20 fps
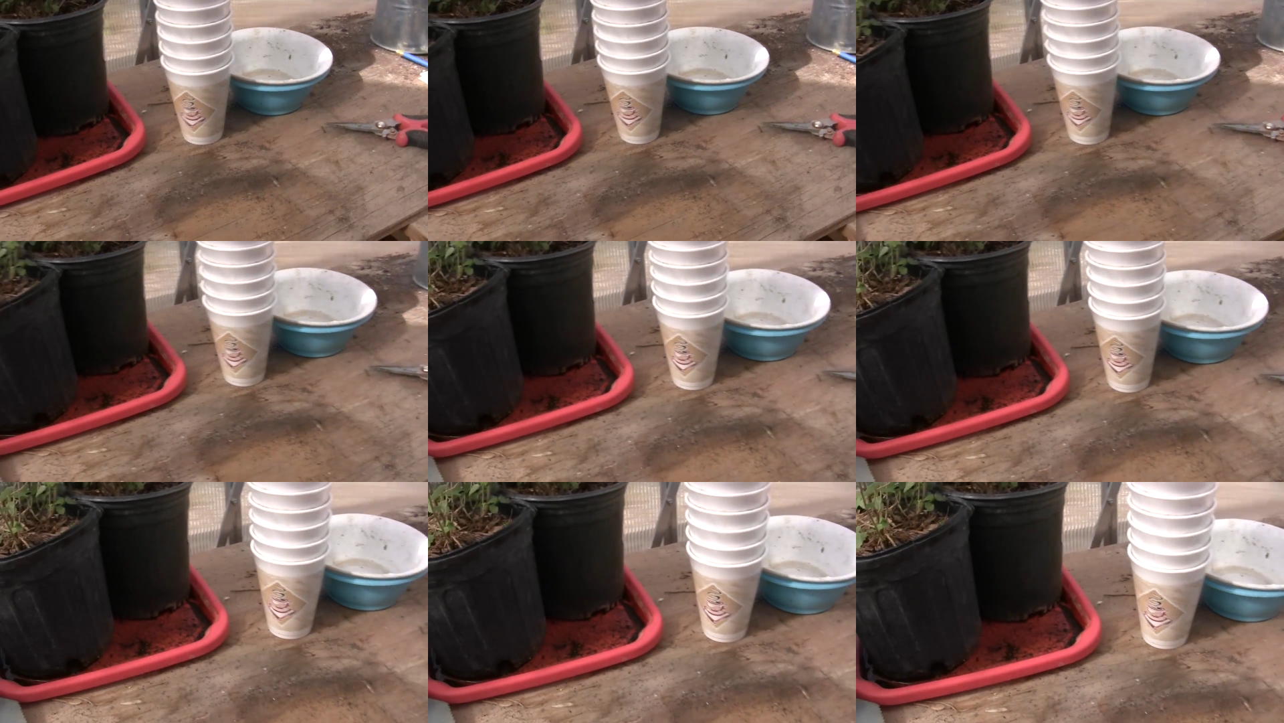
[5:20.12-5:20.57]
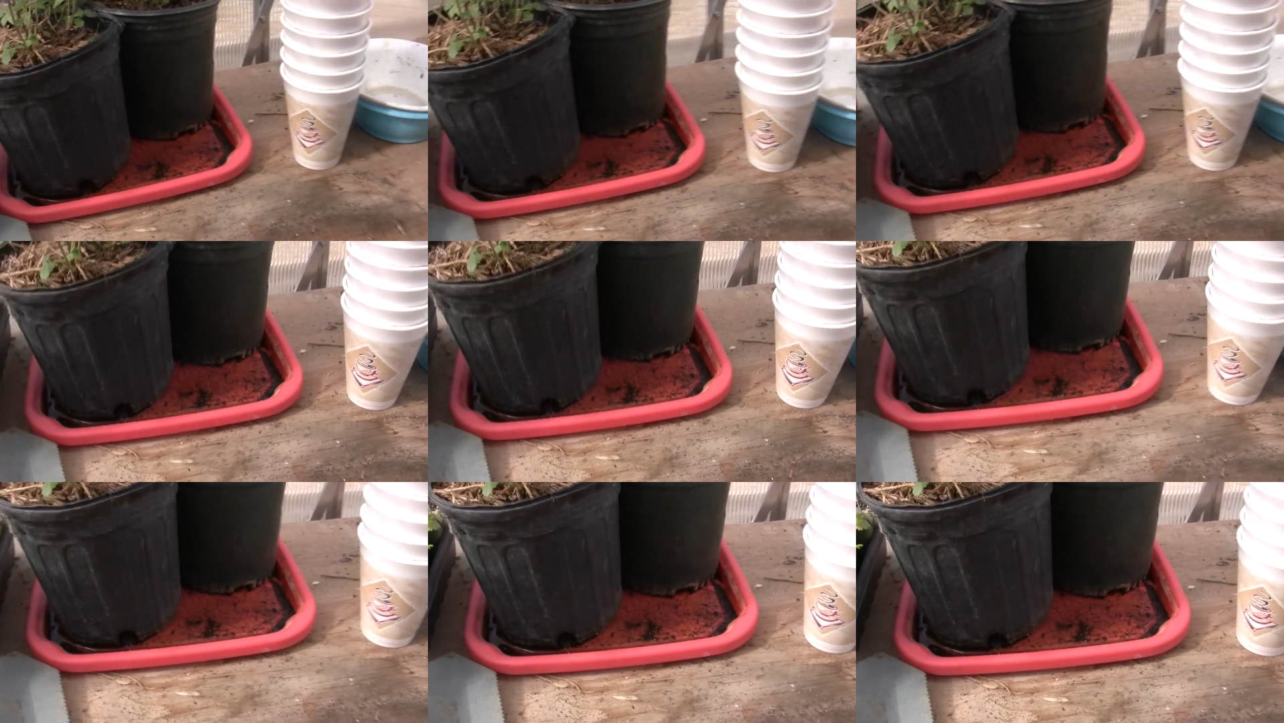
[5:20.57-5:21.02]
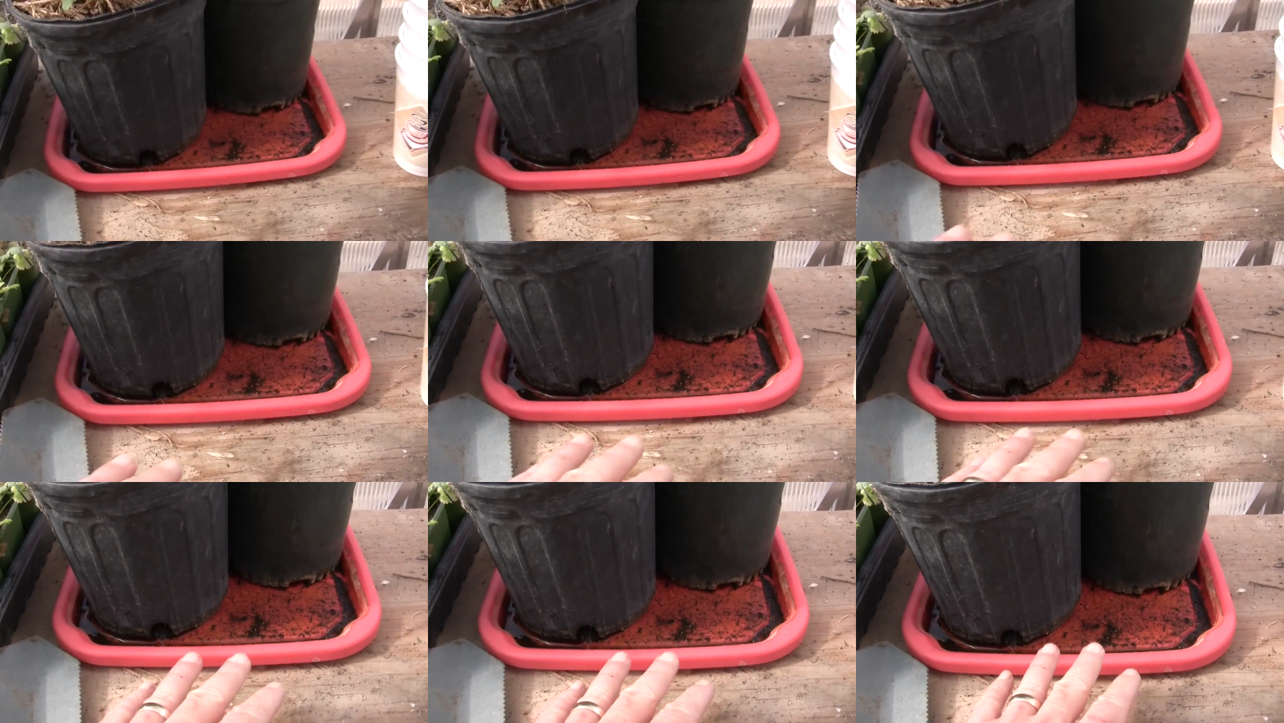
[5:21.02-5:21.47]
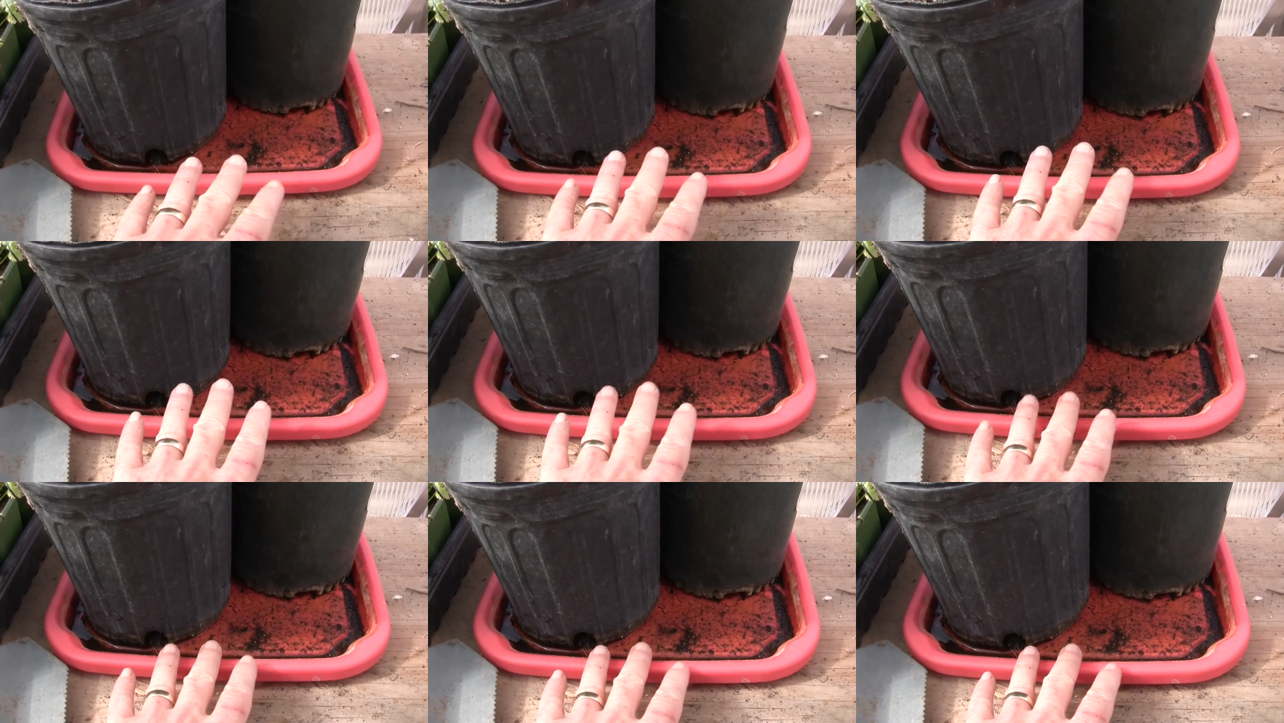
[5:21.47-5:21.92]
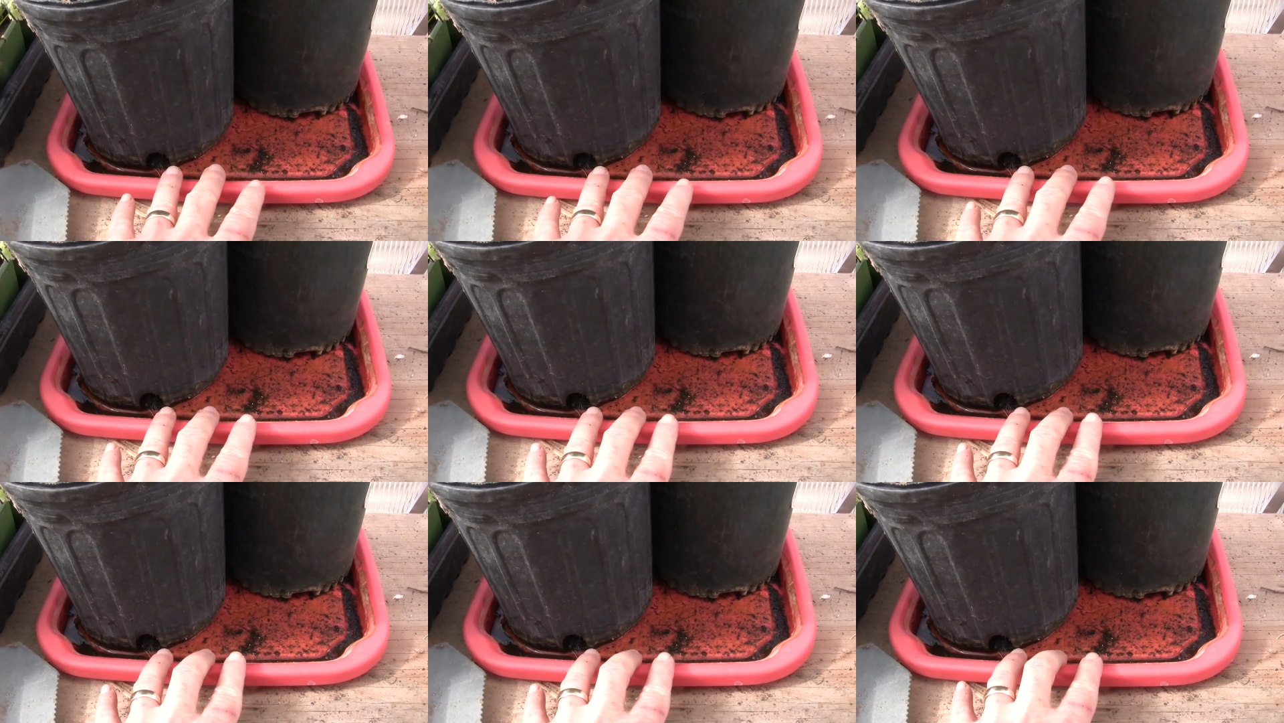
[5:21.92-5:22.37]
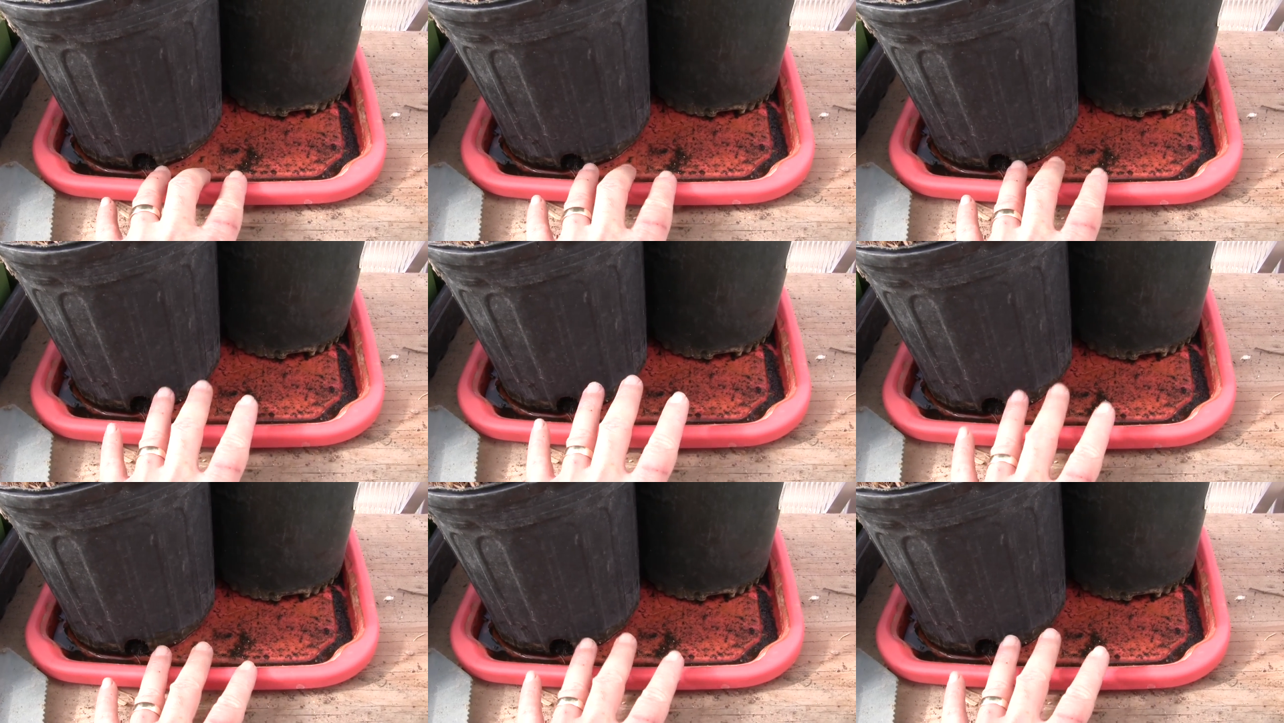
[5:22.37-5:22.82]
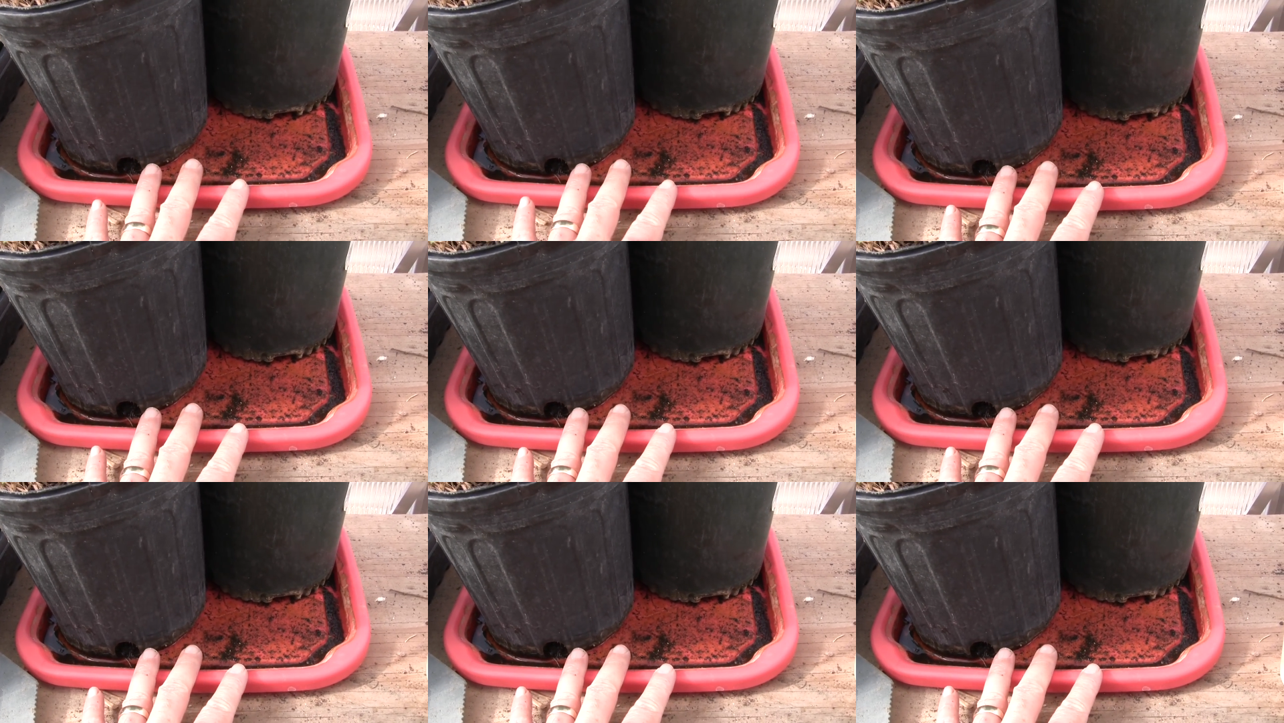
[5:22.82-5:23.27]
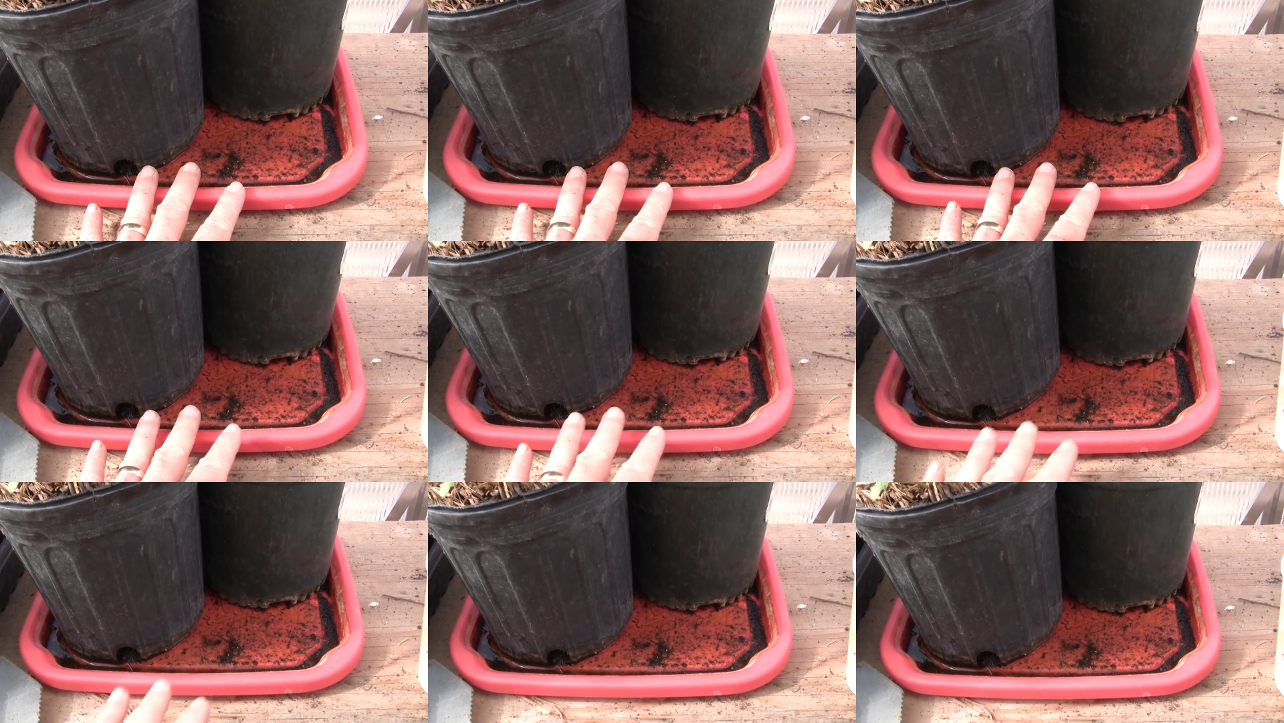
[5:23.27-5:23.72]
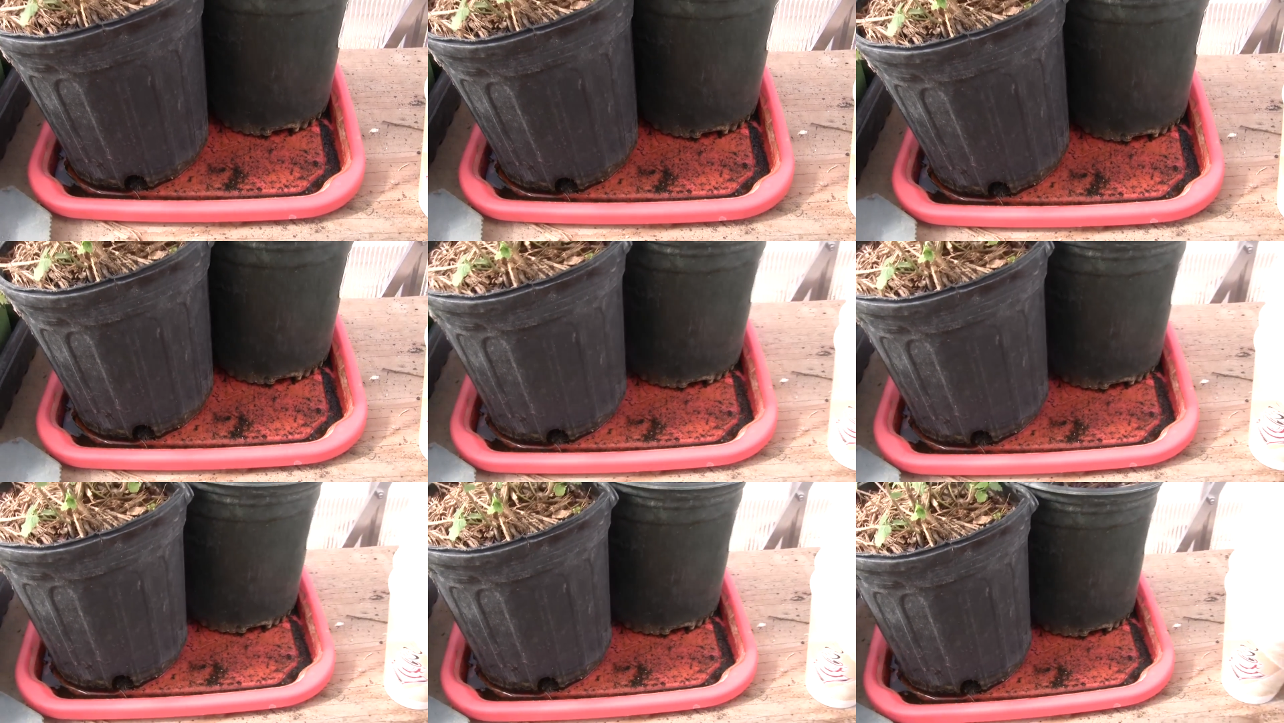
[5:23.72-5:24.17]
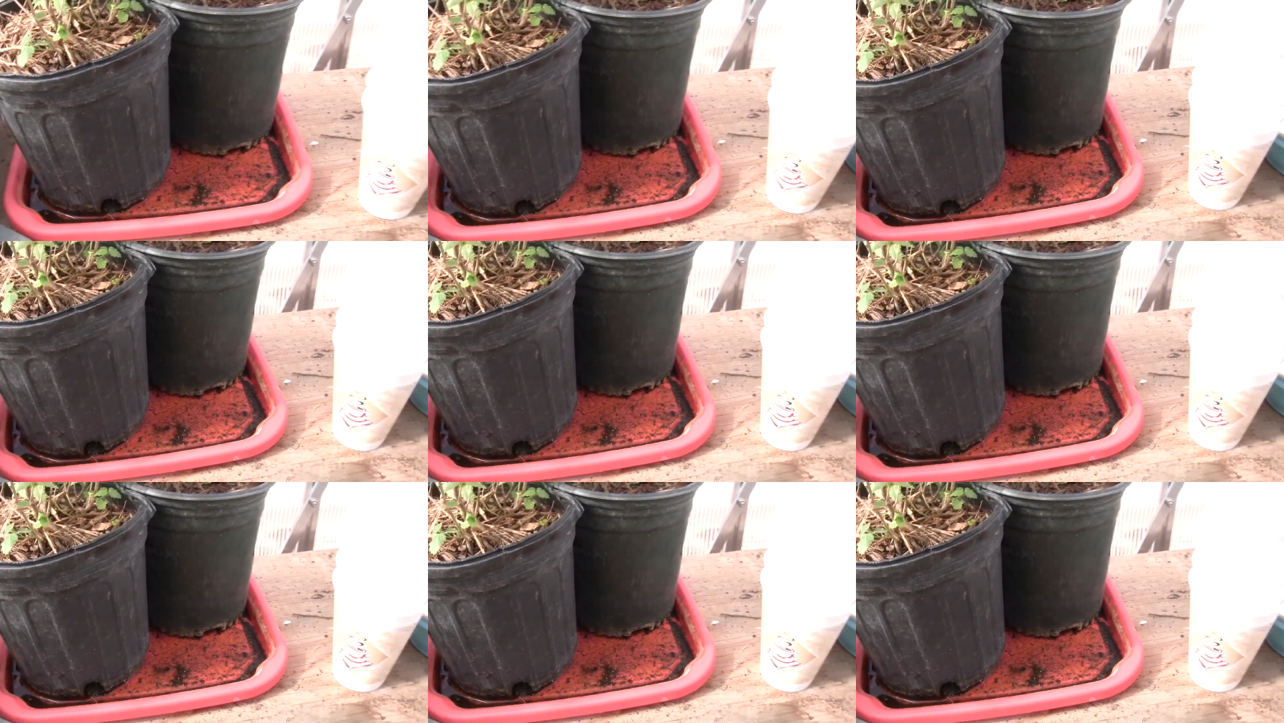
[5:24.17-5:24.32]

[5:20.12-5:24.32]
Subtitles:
No face is visible, so there are no lips to read.